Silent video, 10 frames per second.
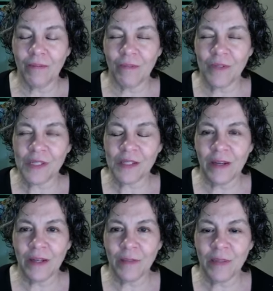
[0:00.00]
was
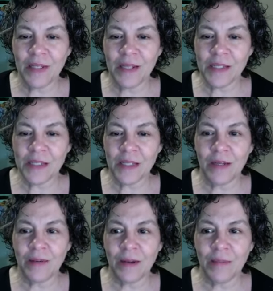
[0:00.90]
lying in bed last night,
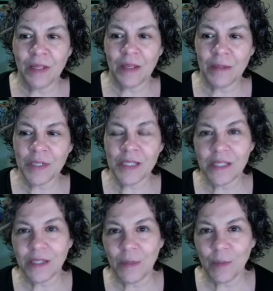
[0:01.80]
not being able to
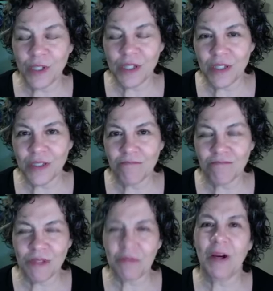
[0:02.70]
sleep, which is
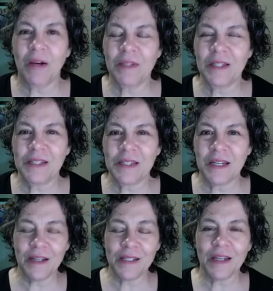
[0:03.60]
so common these
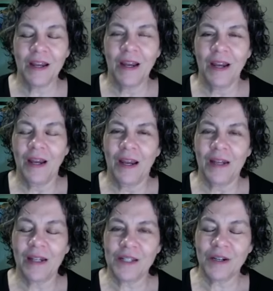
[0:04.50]
days, and
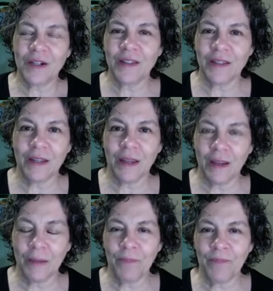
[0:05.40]
I started
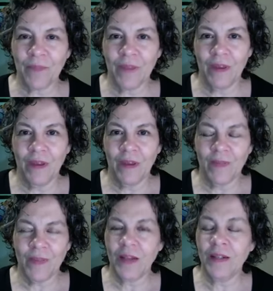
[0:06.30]
thinking
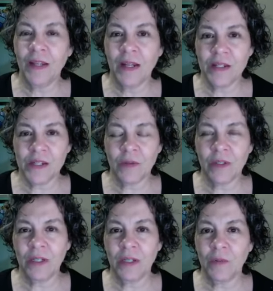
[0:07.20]
that next
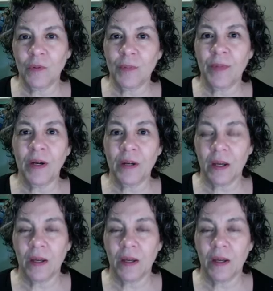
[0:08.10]
week will mark,